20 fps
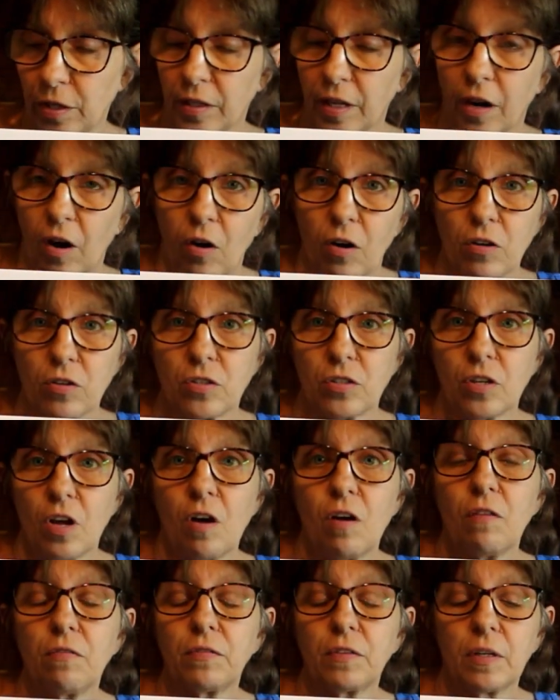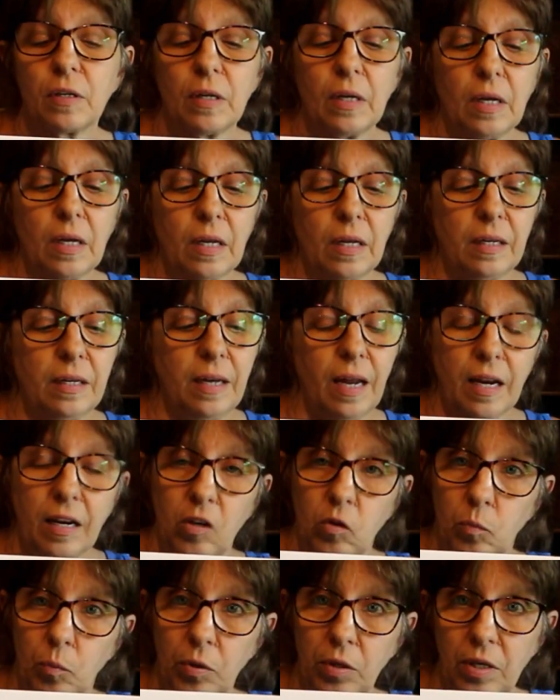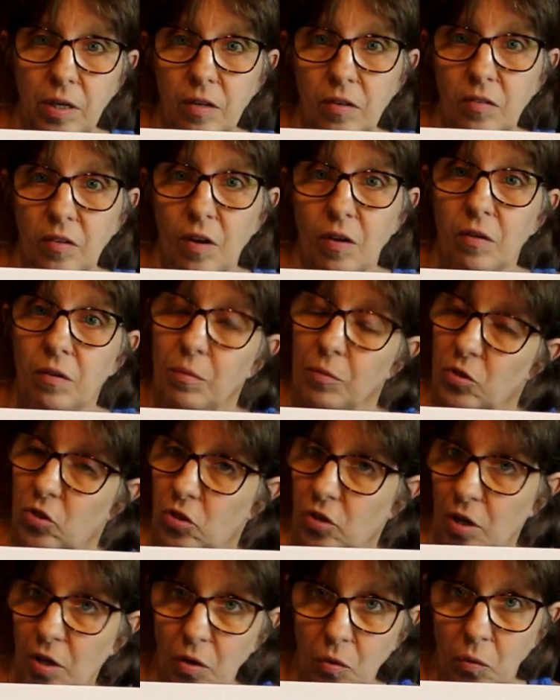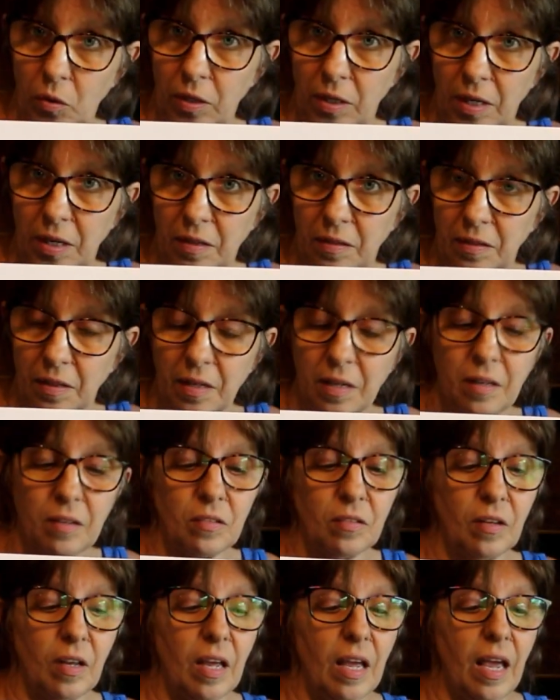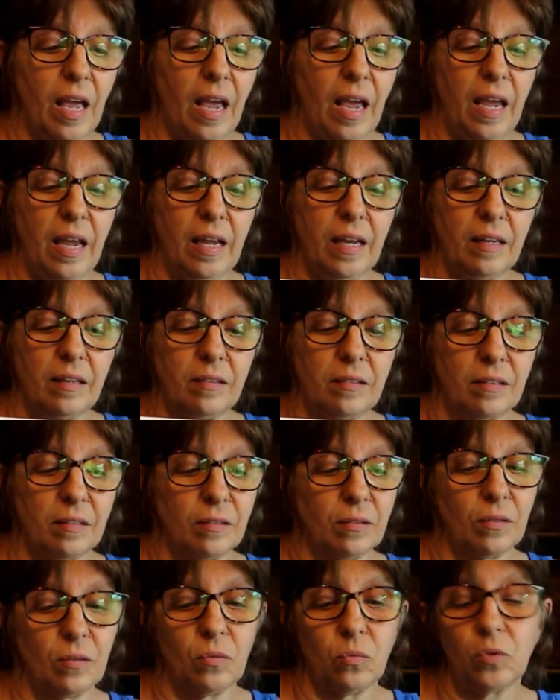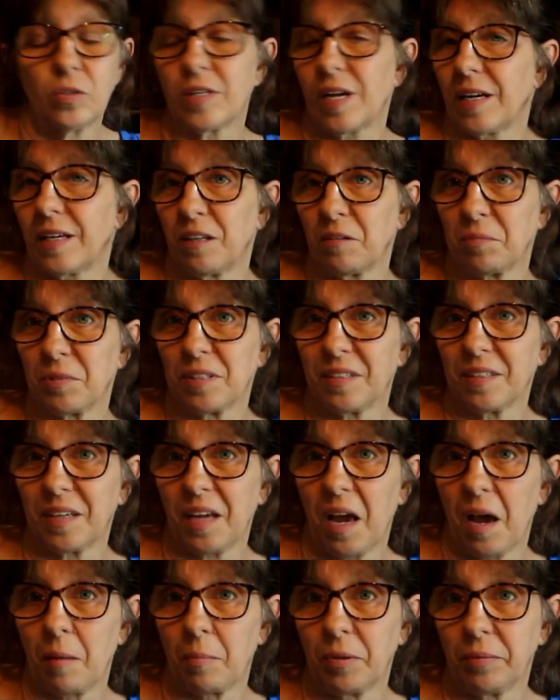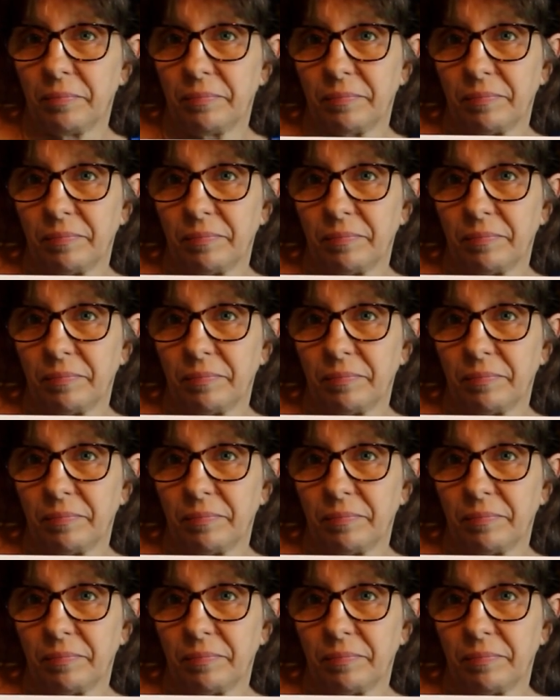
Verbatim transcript: They are soft. Danny's put his on. I'm going to show you what he thinks, and we're taking them to the cabin.